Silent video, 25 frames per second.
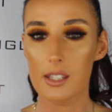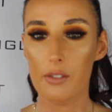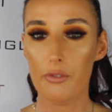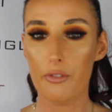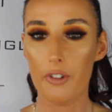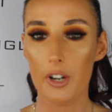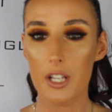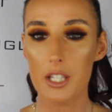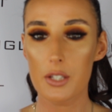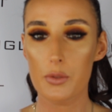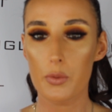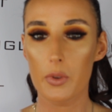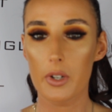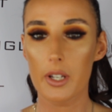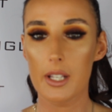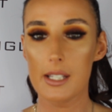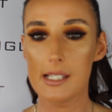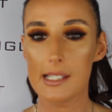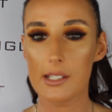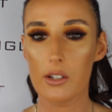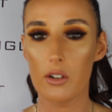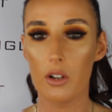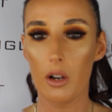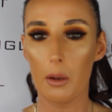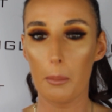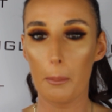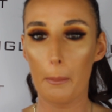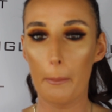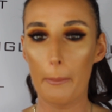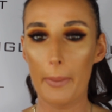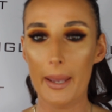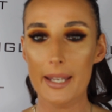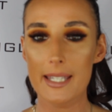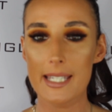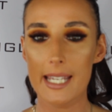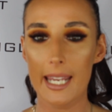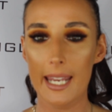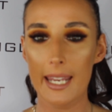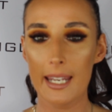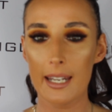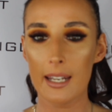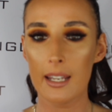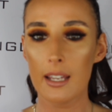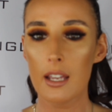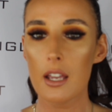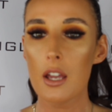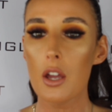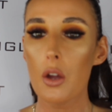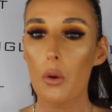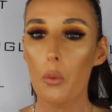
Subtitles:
The first one is called betaine,